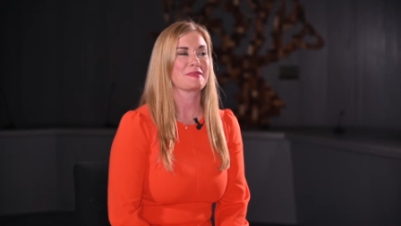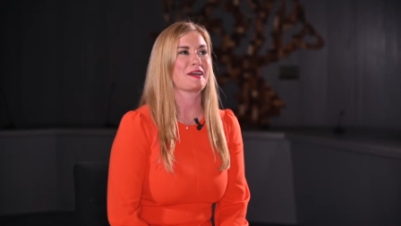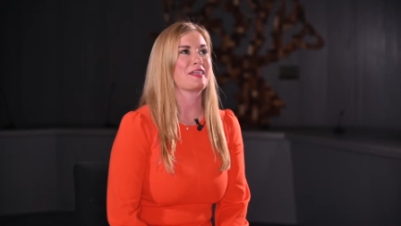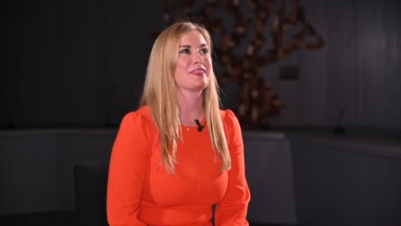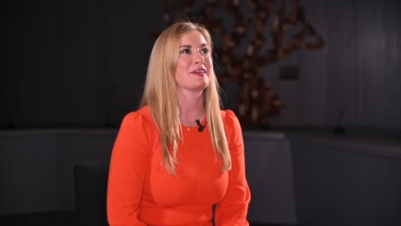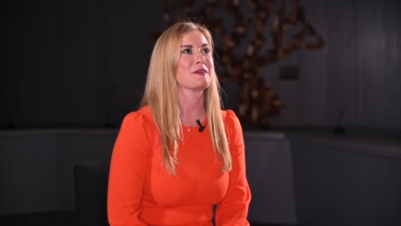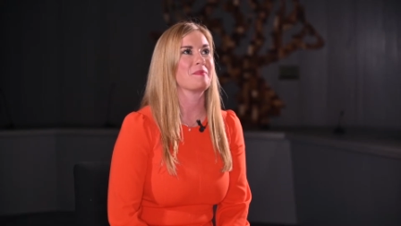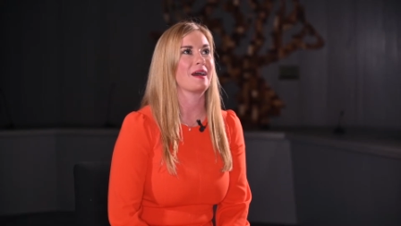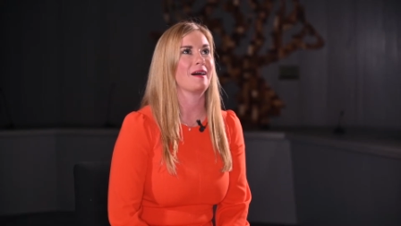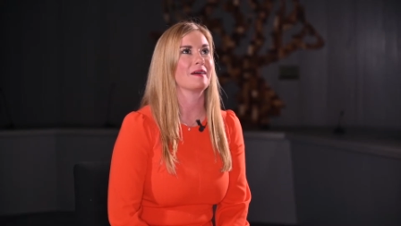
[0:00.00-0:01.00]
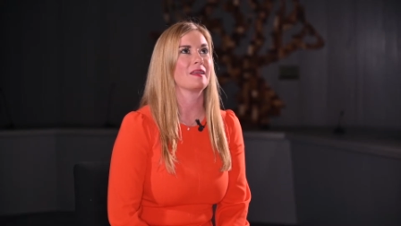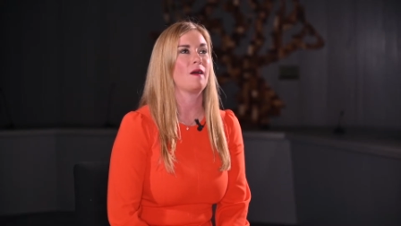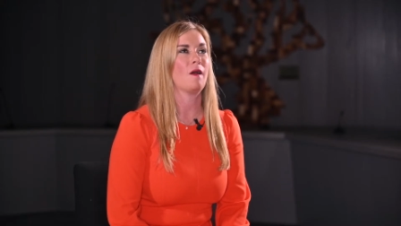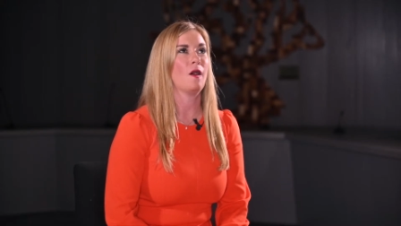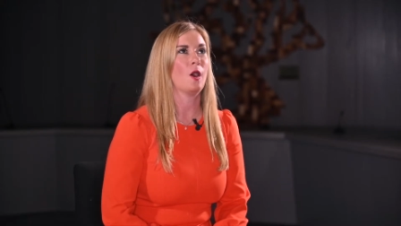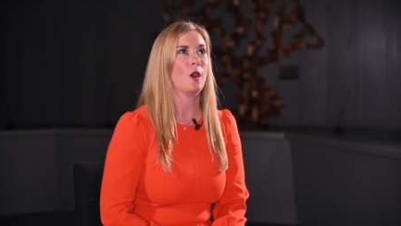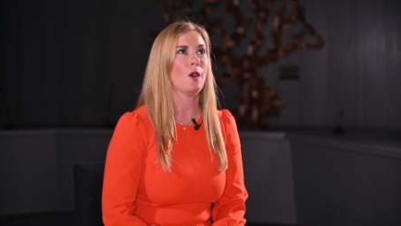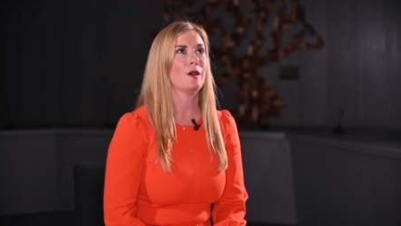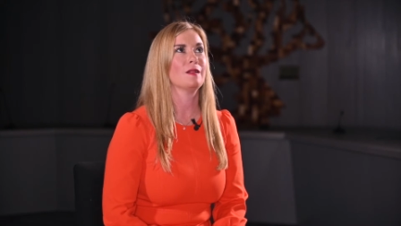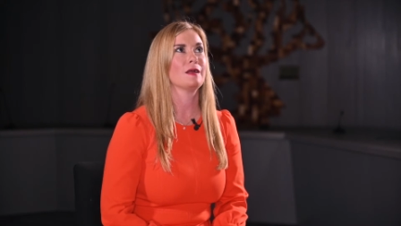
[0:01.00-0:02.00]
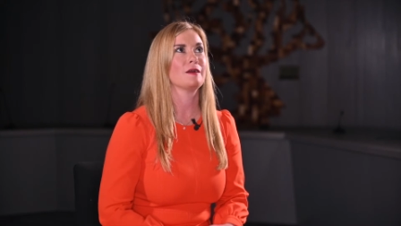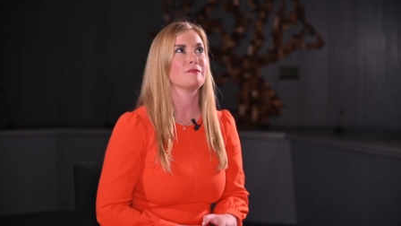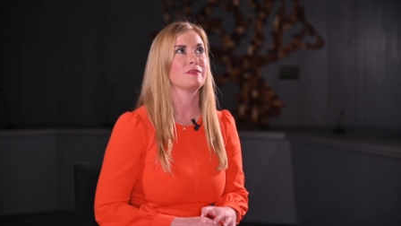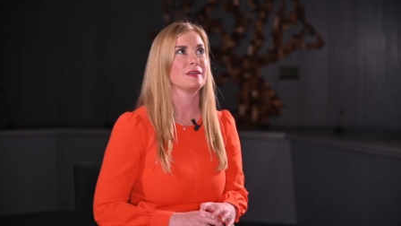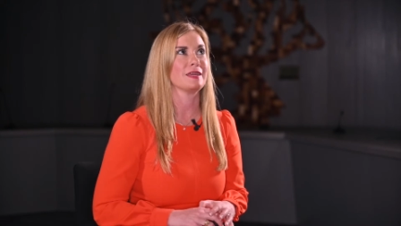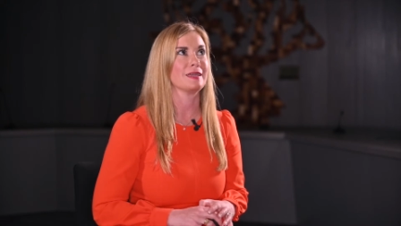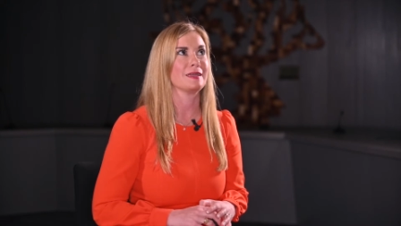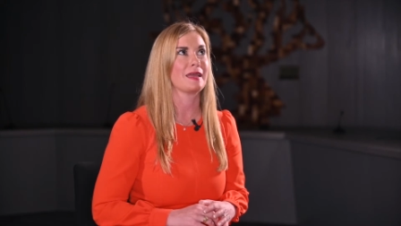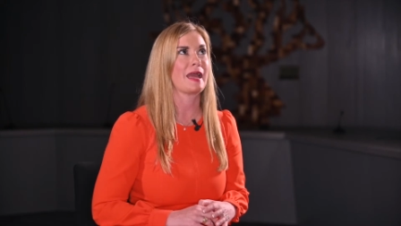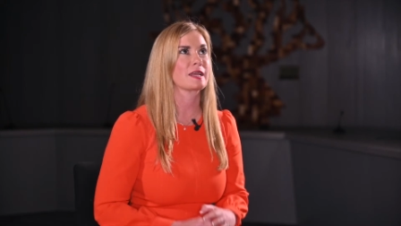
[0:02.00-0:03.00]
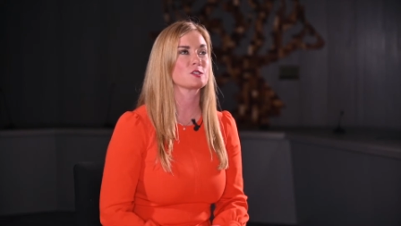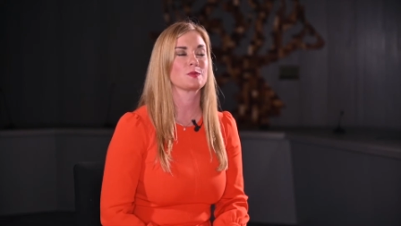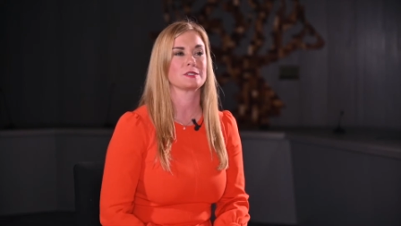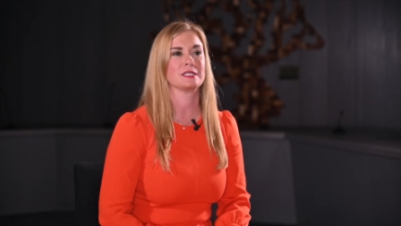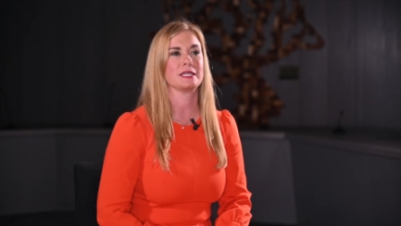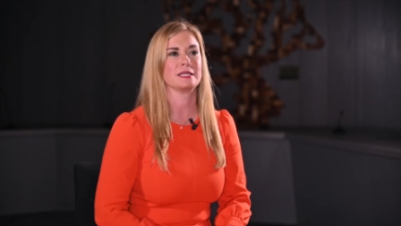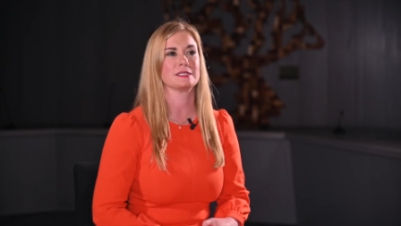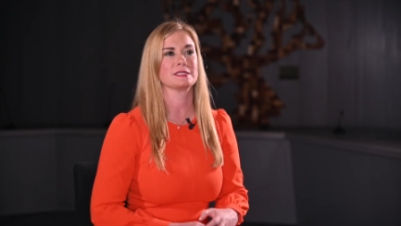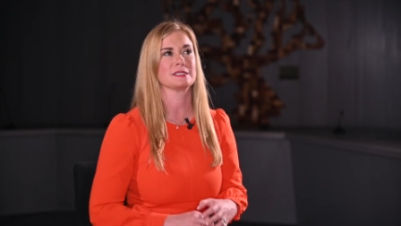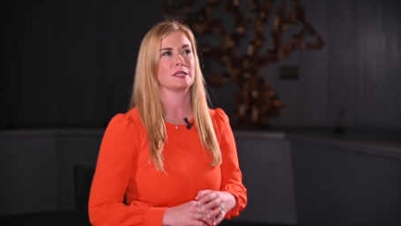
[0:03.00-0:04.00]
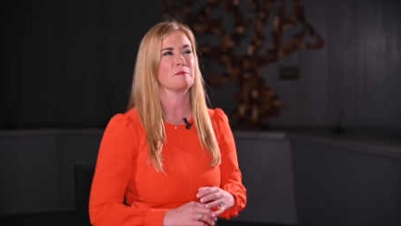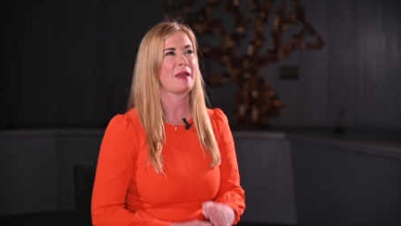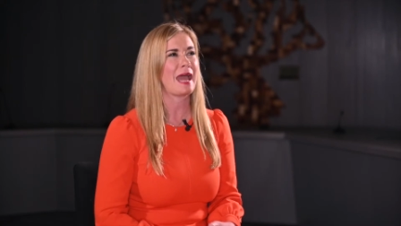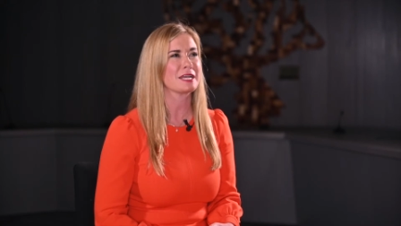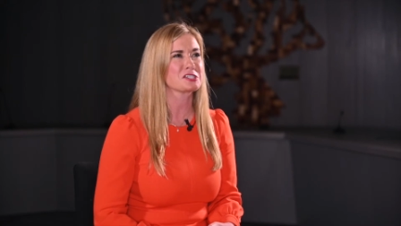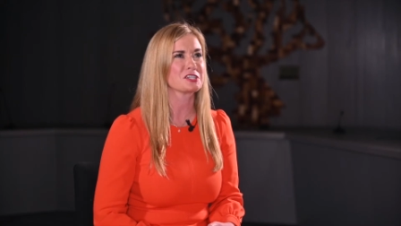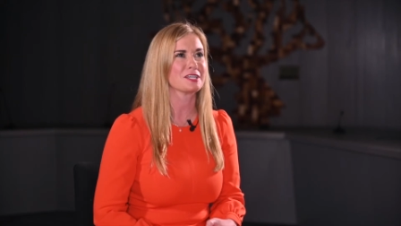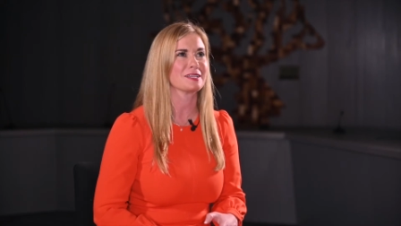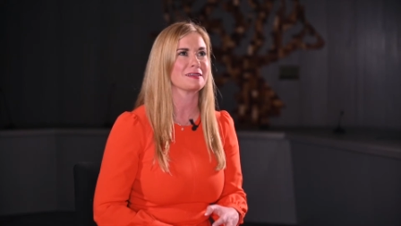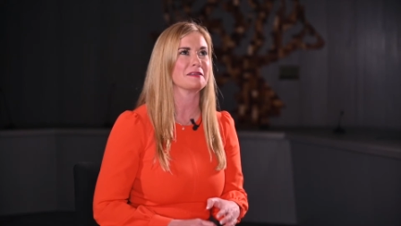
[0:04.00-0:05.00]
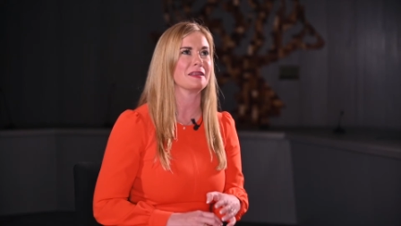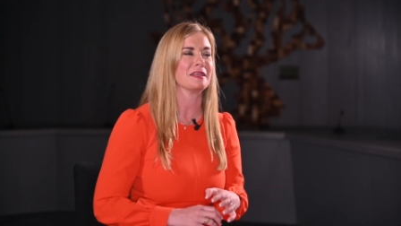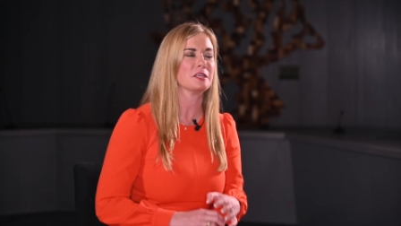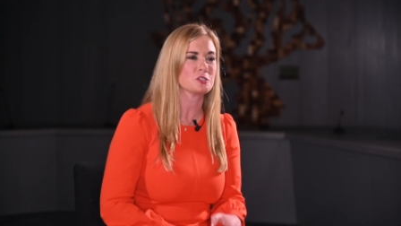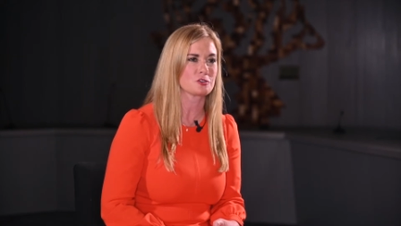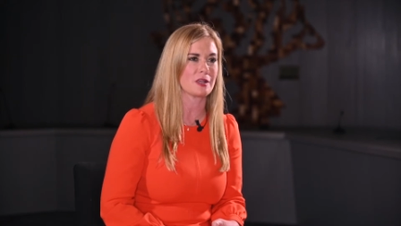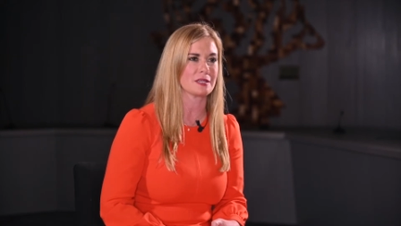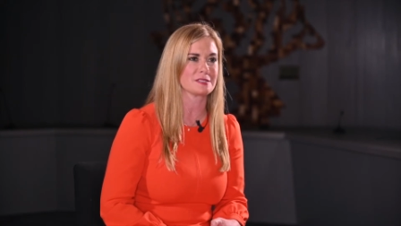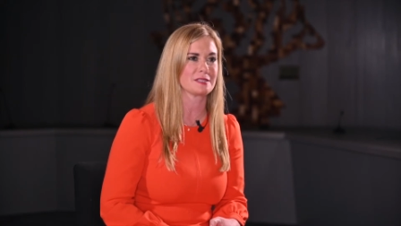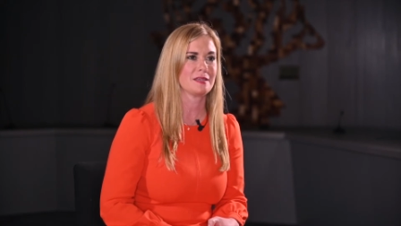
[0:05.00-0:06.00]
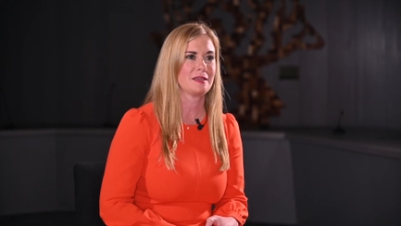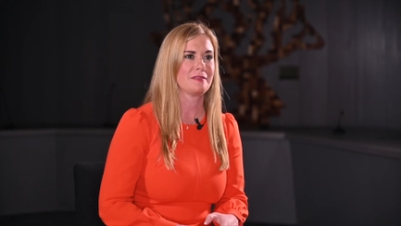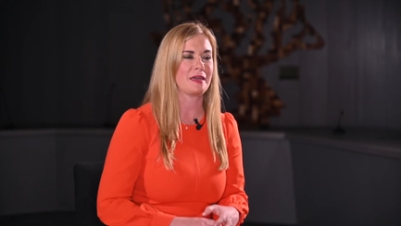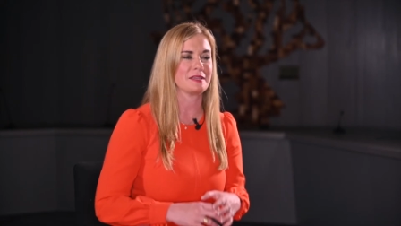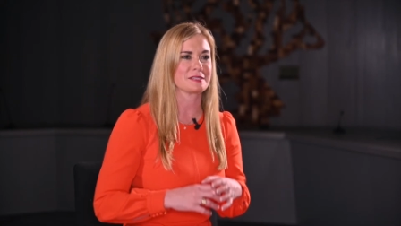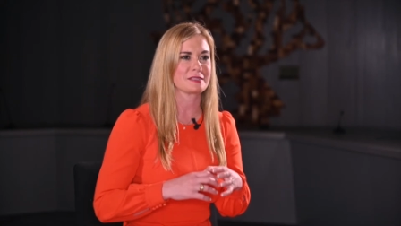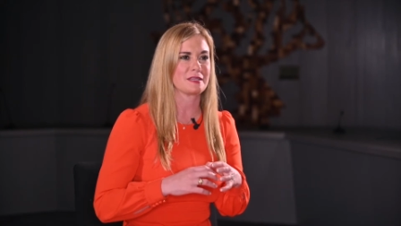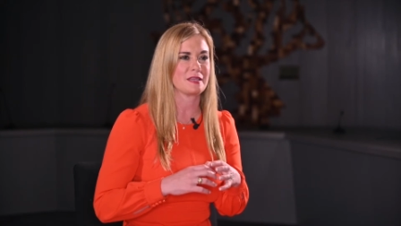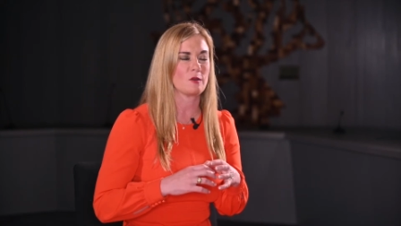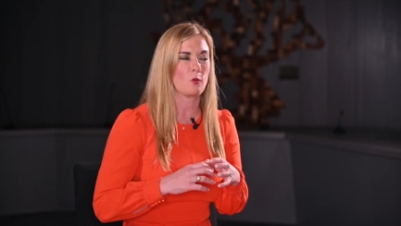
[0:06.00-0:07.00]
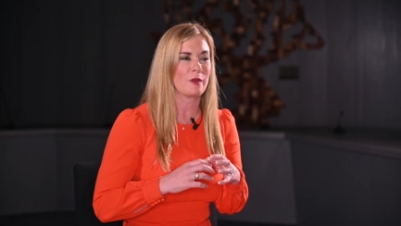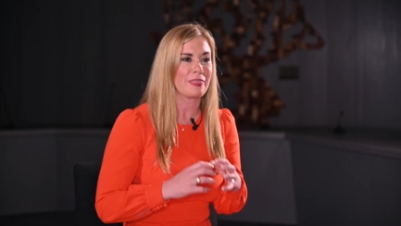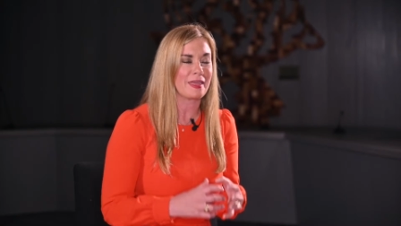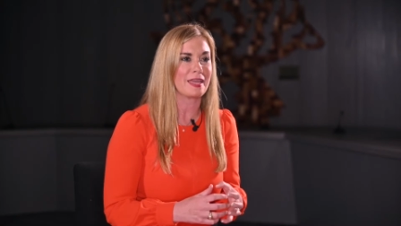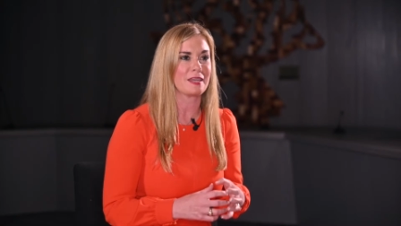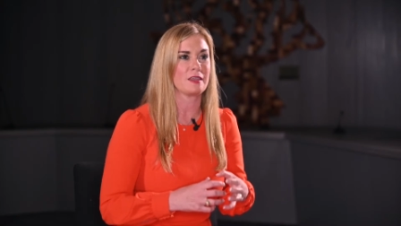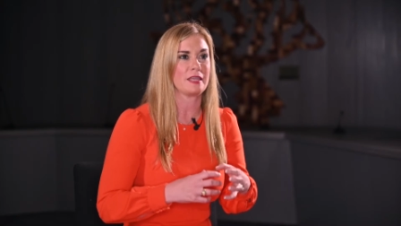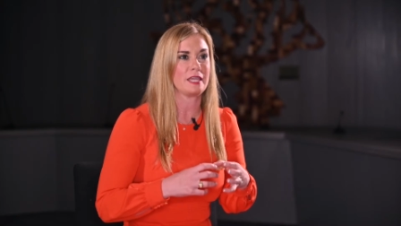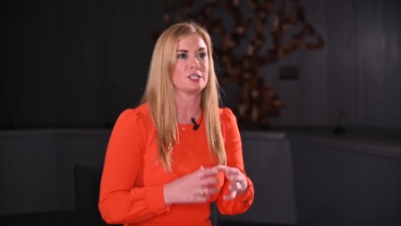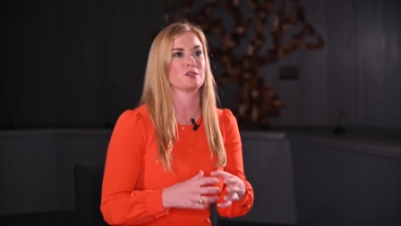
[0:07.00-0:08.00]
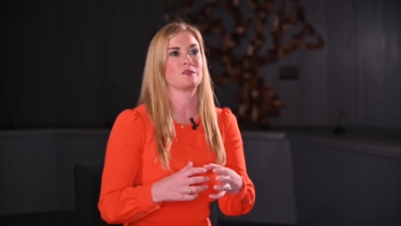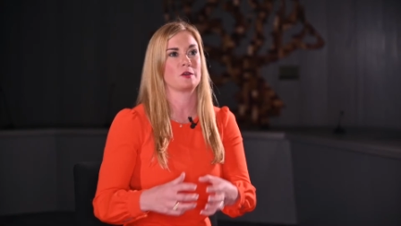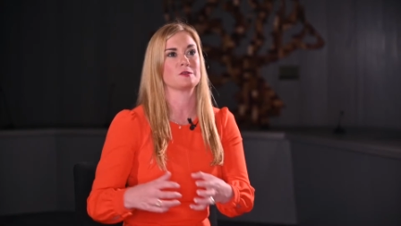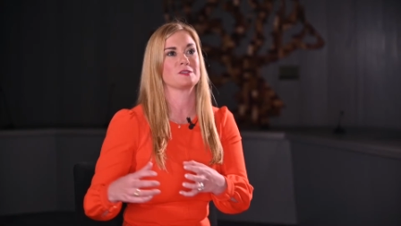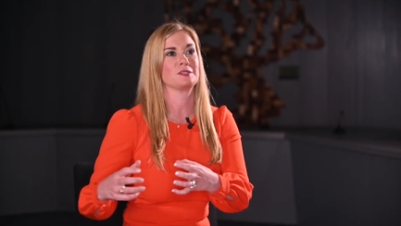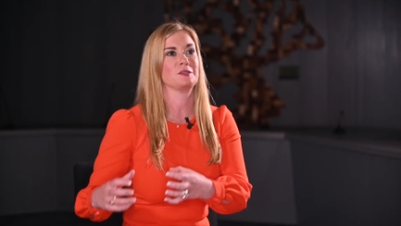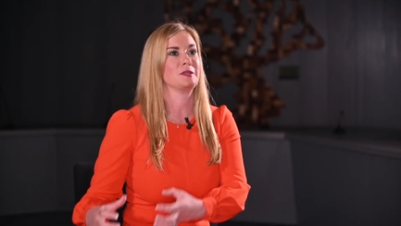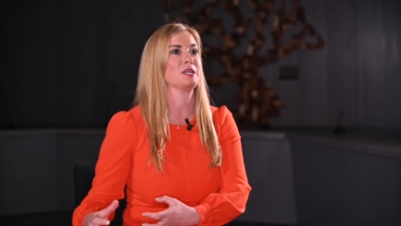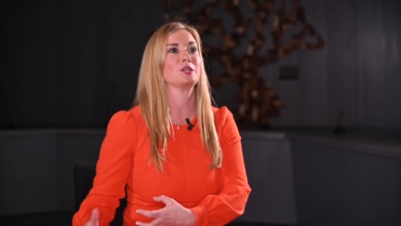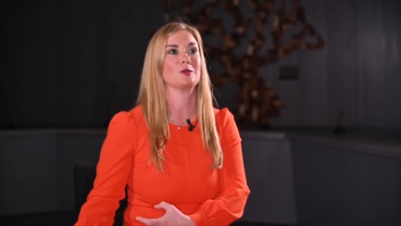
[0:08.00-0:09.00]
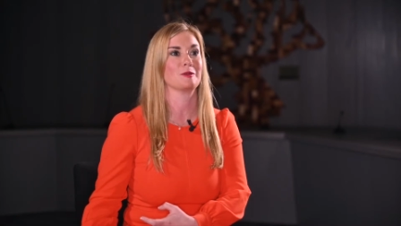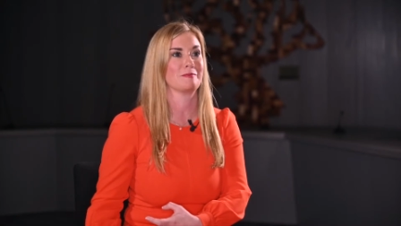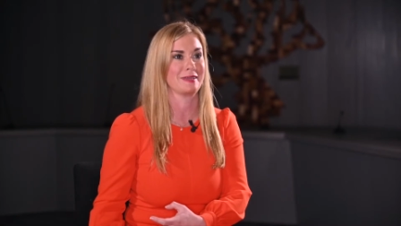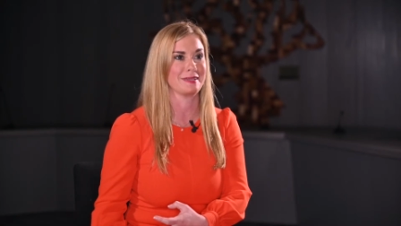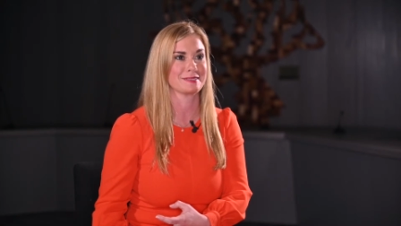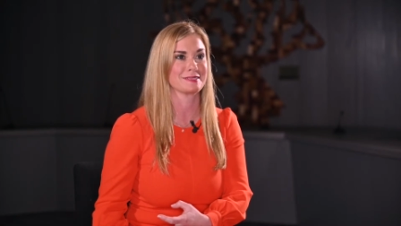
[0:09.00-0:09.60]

I think about all of the expertise and passion and interest that is within each of those unique human beings.